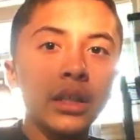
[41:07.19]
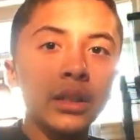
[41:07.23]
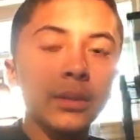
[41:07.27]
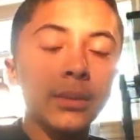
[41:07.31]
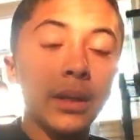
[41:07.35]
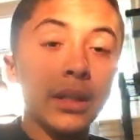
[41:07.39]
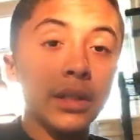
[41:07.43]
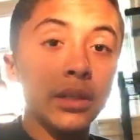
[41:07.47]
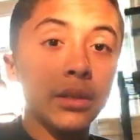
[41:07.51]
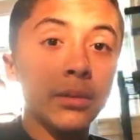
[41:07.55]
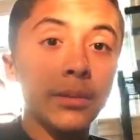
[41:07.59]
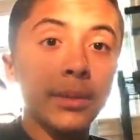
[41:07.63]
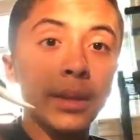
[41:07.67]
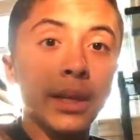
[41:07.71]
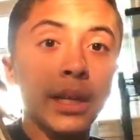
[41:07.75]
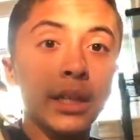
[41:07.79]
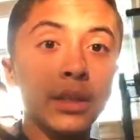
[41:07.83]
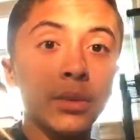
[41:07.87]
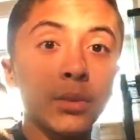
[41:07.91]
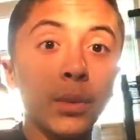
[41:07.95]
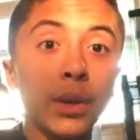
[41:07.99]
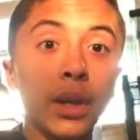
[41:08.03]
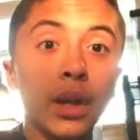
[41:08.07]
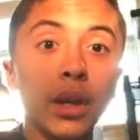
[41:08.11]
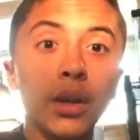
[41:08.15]
Especially
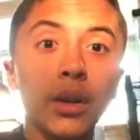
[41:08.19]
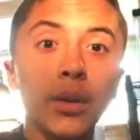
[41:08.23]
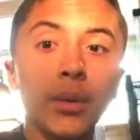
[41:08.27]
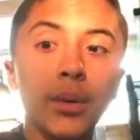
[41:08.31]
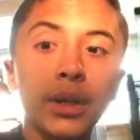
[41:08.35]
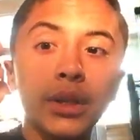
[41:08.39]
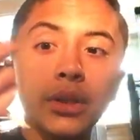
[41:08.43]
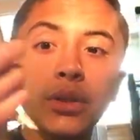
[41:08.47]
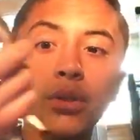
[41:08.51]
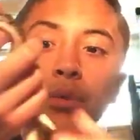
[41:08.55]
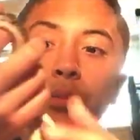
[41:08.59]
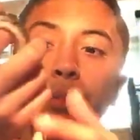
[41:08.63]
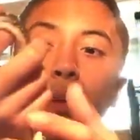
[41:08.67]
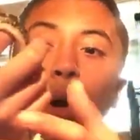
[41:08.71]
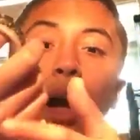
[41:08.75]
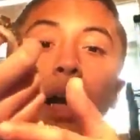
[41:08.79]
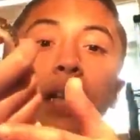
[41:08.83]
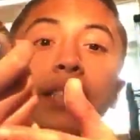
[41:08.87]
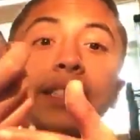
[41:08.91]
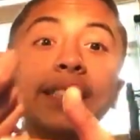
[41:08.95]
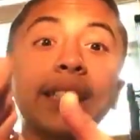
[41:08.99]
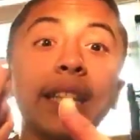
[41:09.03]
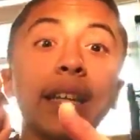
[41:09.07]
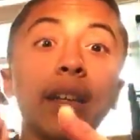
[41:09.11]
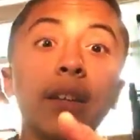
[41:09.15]
because we are going to
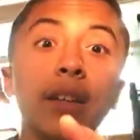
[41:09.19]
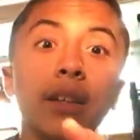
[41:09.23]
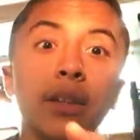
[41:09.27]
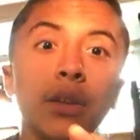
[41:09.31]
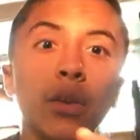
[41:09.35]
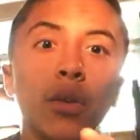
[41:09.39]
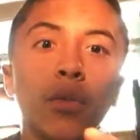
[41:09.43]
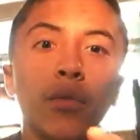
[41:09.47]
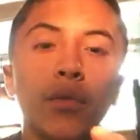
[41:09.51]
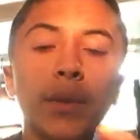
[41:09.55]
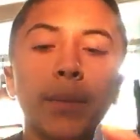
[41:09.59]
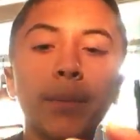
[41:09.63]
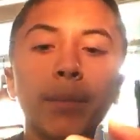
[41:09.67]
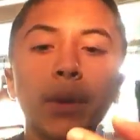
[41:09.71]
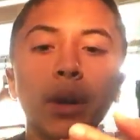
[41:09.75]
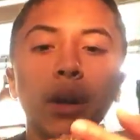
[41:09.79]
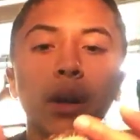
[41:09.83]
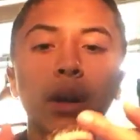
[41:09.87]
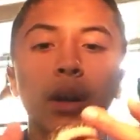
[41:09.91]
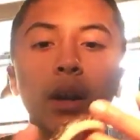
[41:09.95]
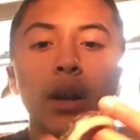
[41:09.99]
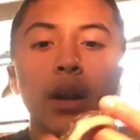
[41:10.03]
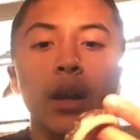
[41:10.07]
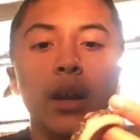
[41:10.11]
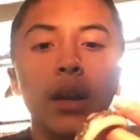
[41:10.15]
Boston in
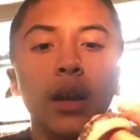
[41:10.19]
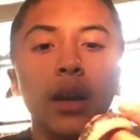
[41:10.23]
November.